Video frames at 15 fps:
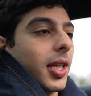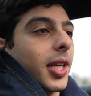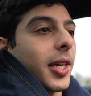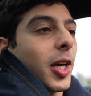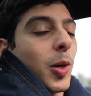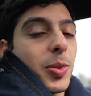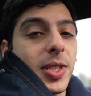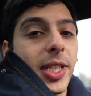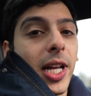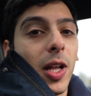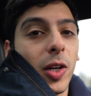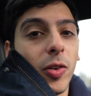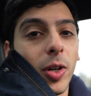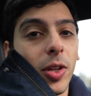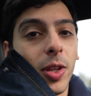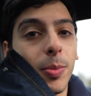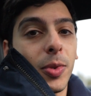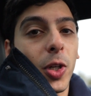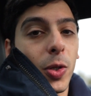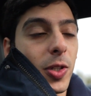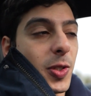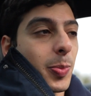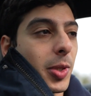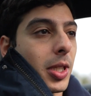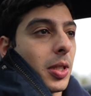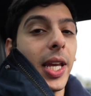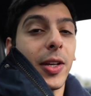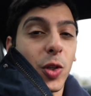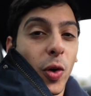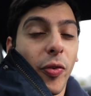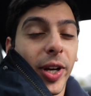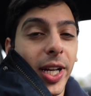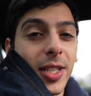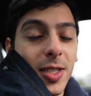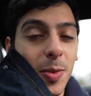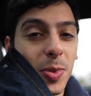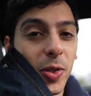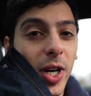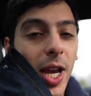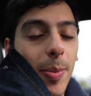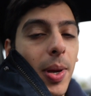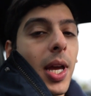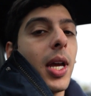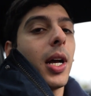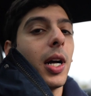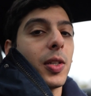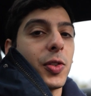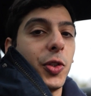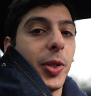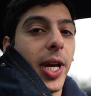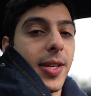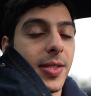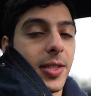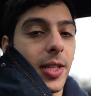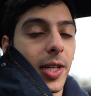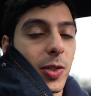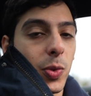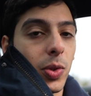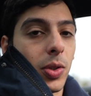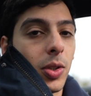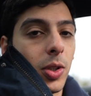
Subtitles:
It helps the algorithm notice me. And don't forget to subscribe. I'll see you guys in the next one.